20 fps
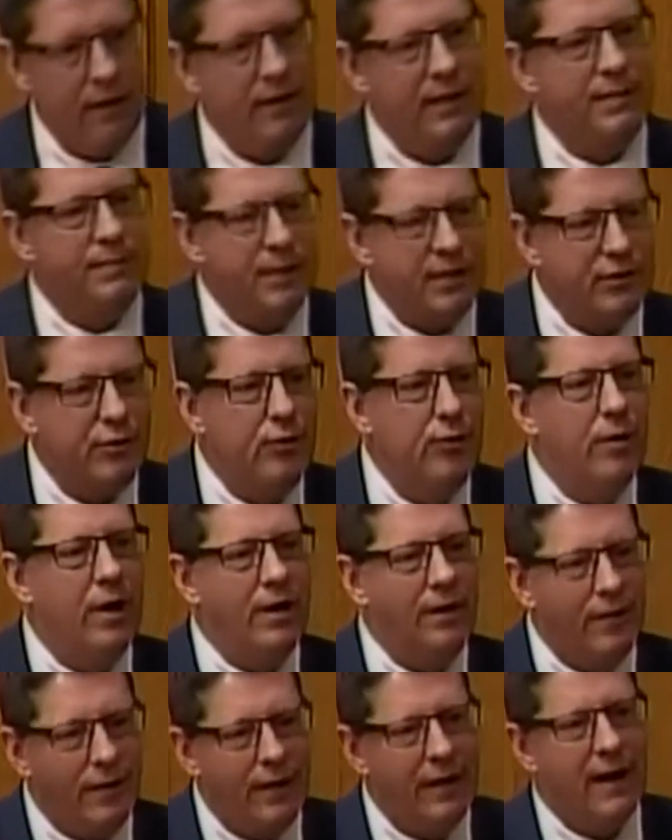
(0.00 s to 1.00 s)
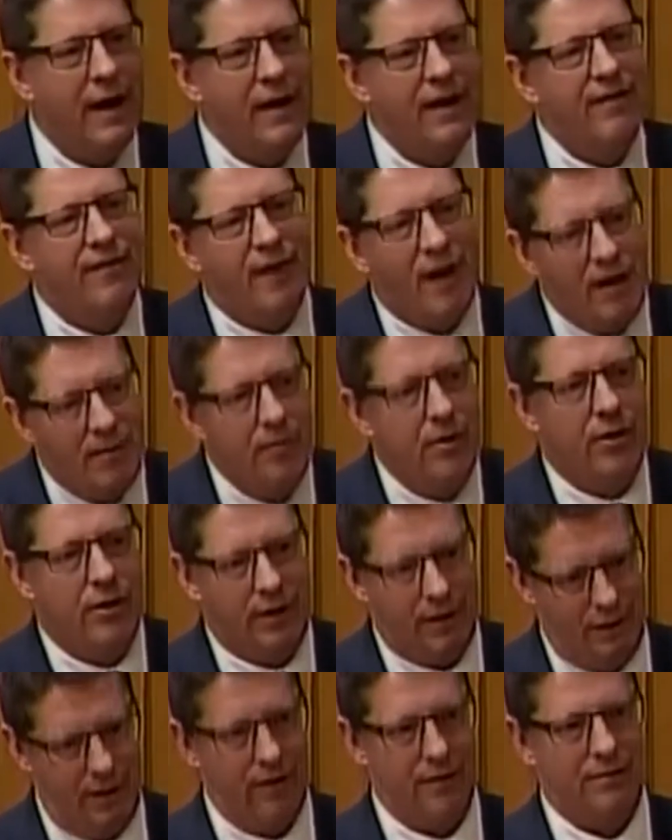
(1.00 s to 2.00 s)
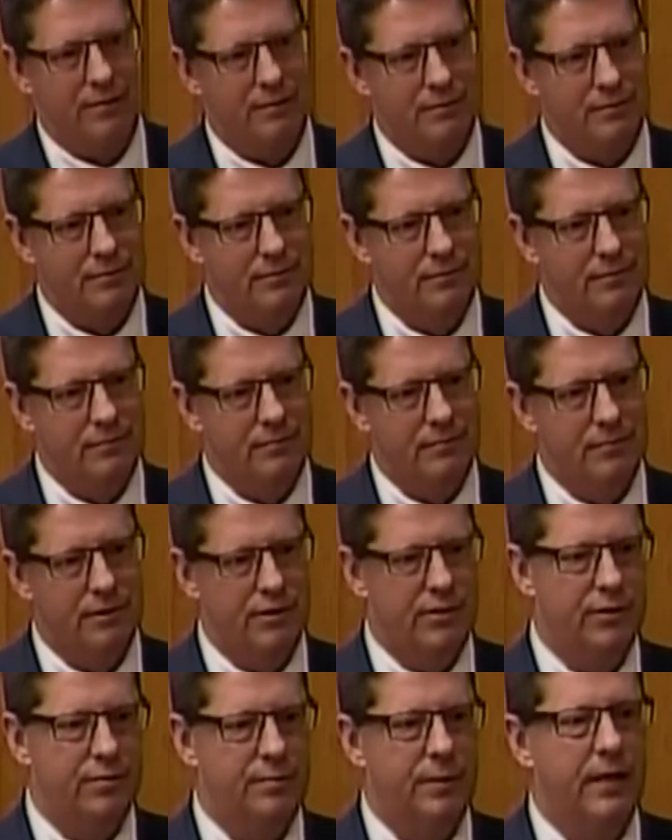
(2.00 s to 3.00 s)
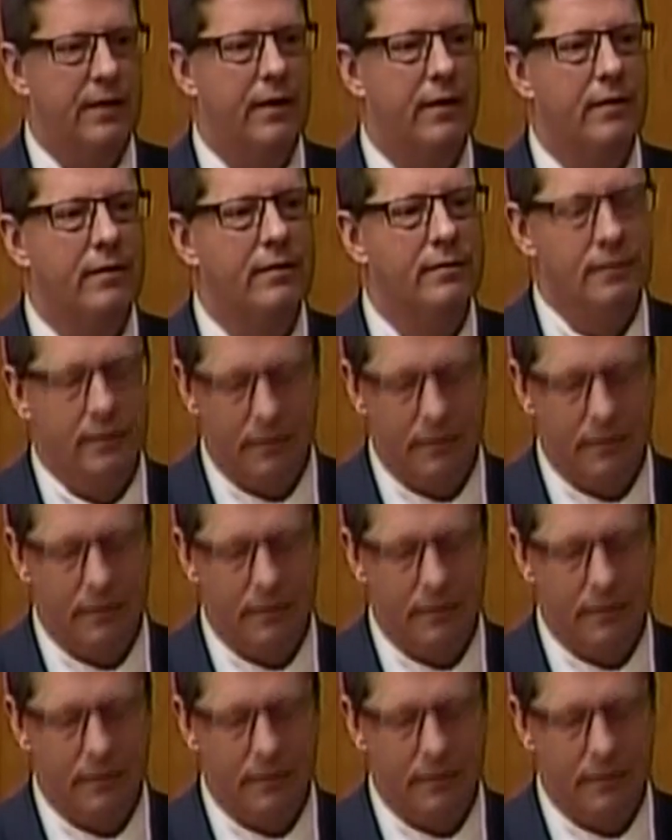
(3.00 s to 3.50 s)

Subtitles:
they spent $295 million, Mr. Speaker.